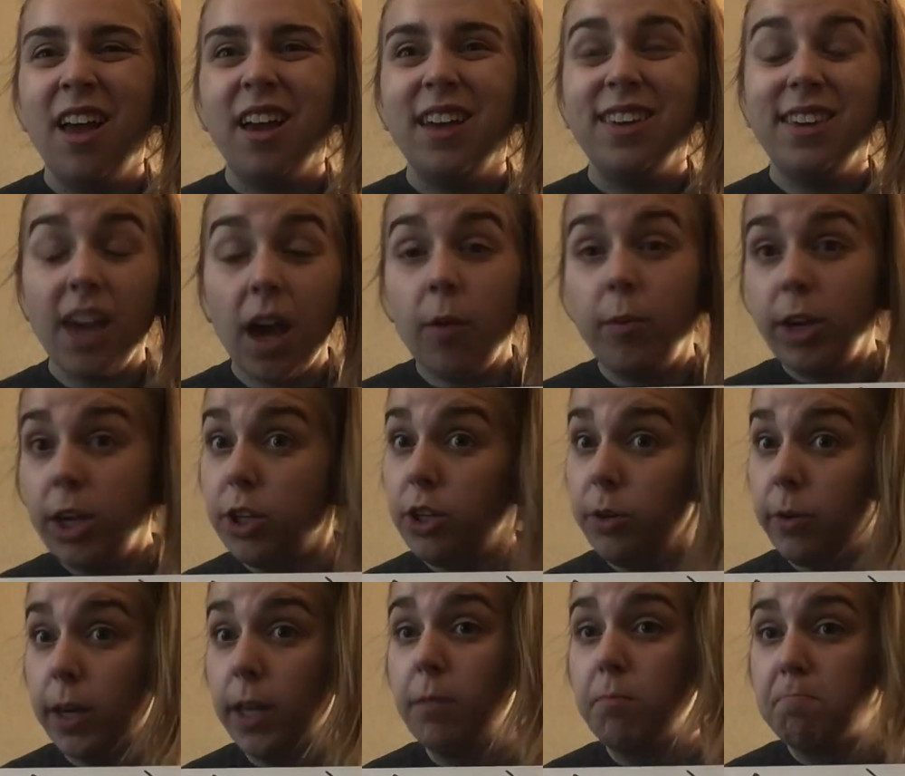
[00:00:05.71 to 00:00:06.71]
yeah, we could do
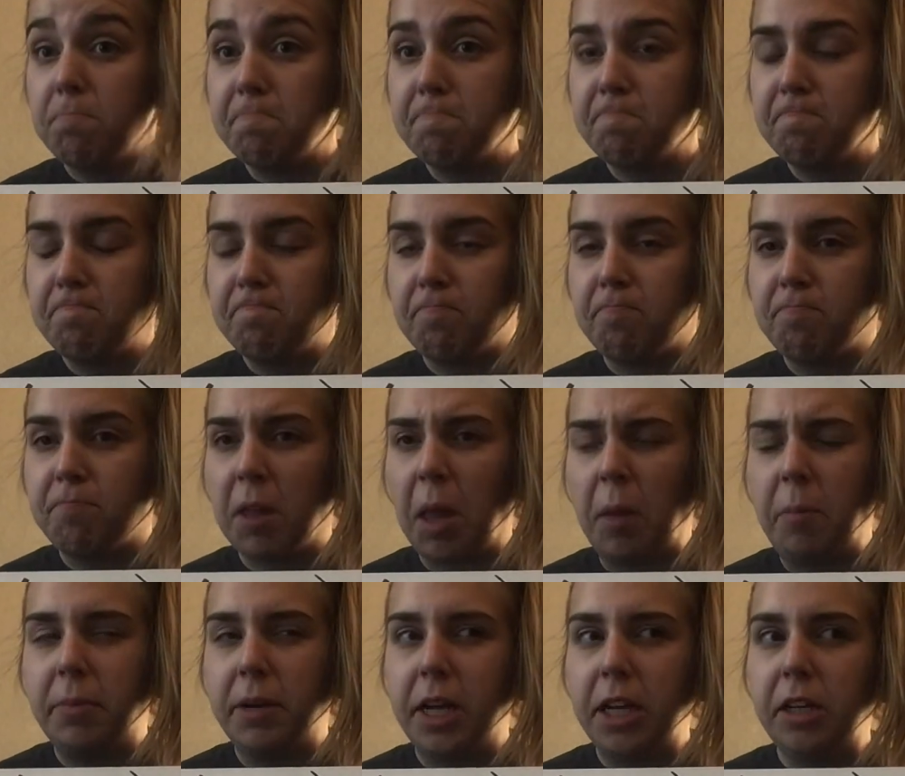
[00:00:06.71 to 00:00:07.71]
it,
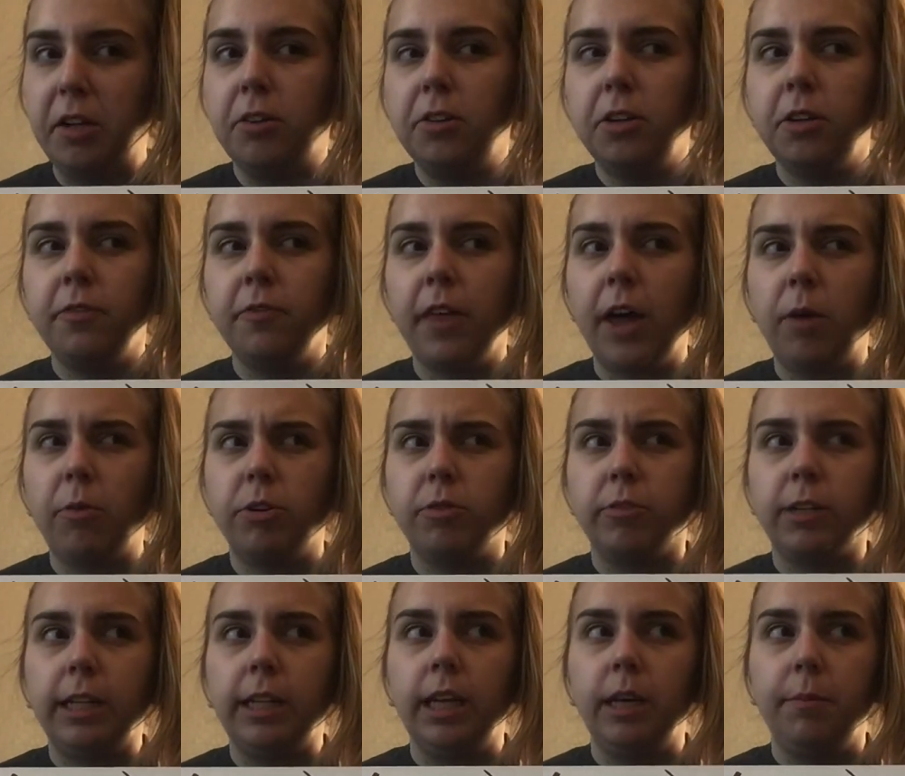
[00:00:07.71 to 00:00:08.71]
but I don't know if that would
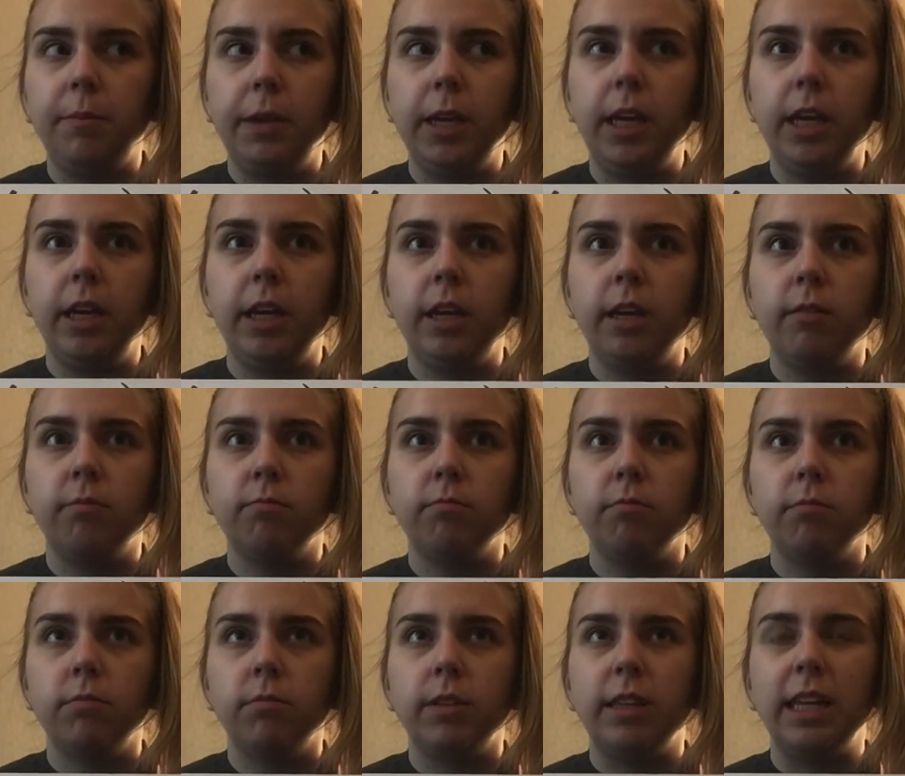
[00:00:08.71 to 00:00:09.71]
really be
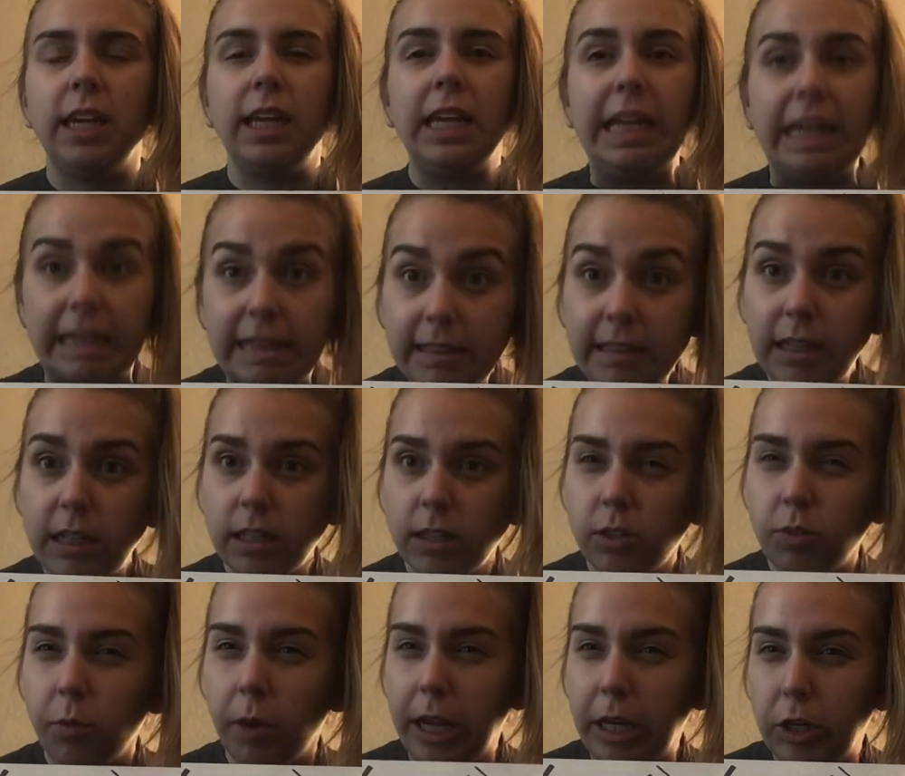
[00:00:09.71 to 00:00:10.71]
the
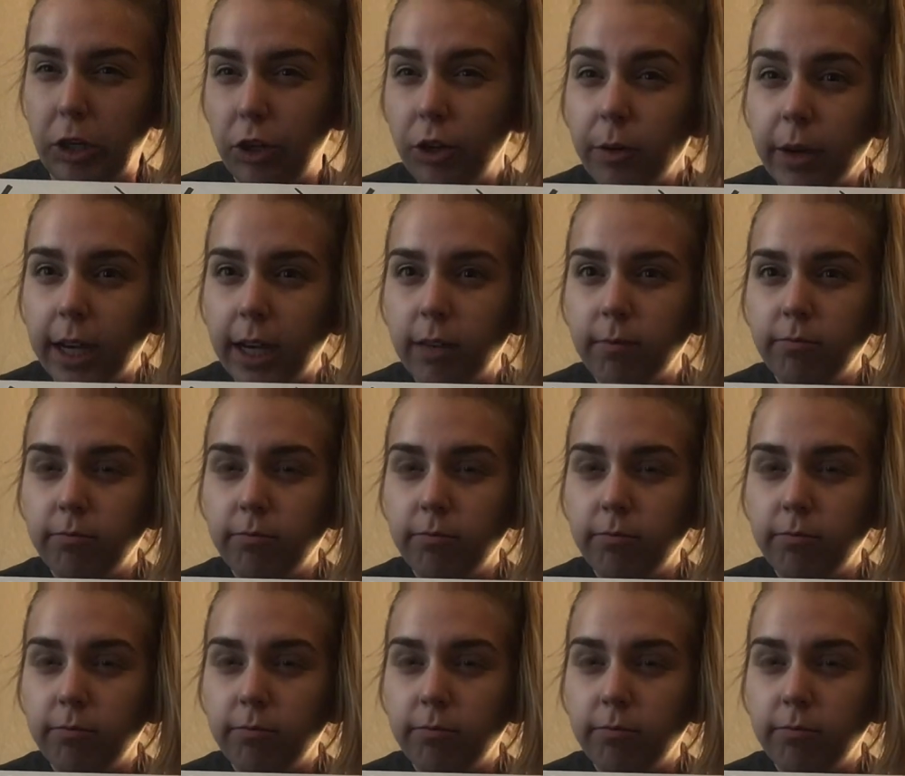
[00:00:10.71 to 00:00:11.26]
easiest way to do it.